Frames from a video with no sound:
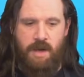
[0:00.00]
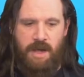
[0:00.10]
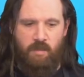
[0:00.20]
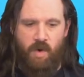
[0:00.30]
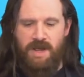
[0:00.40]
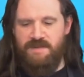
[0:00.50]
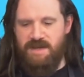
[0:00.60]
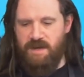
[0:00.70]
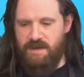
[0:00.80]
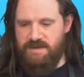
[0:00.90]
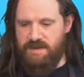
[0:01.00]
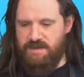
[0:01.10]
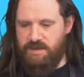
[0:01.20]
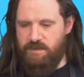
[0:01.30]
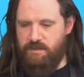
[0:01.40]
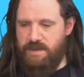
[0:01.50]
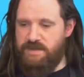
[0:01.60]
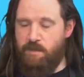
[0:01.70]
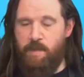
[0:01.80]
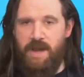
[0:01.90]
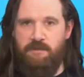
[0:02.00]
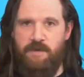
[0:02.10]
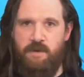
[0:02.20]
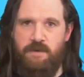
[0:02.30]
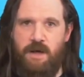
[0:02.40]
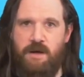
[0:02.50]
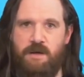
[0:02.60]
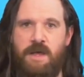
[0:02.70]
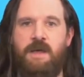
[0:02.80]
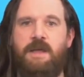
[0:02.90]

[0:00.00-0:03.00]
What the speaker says: And why I'm saying this is to benefit your dog.